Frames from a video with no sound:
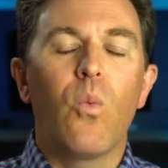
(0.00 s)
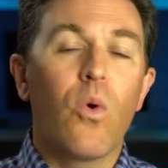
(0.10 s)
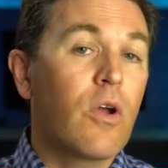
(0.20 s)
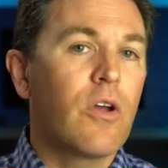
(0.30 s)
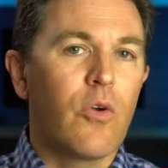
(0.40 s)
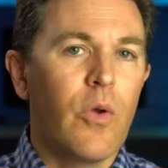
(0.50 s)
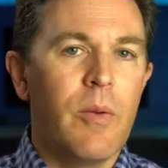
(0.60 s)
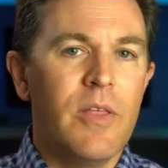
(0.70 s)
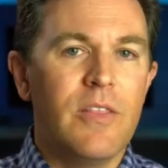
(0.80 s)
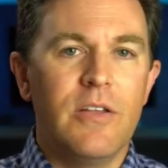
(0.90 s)
work
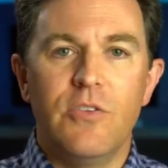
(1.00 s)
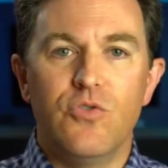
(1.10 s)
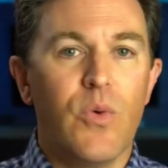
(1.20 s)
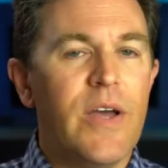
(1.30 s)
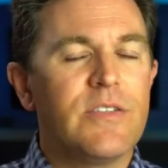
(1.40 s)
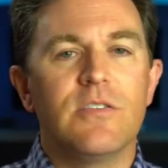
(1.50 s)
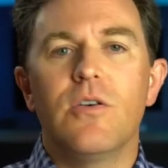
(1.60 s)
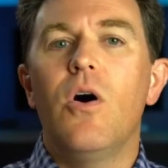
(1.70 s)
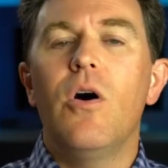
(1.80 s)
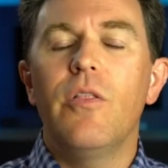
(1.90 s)
agreement that addresses
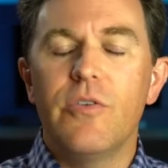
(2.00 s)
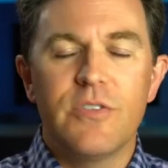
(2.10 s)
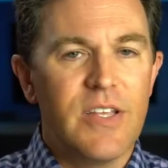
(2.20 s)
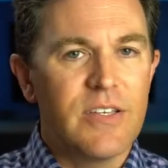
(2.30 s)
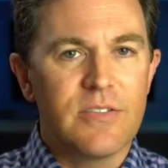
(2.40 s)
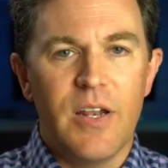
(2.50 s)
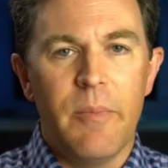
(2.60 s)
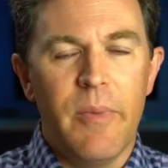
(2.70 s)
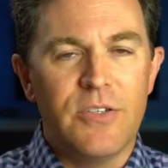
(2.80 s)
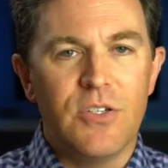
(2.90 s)
all those things that I
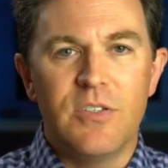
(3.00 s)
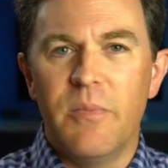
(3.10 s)
mentioned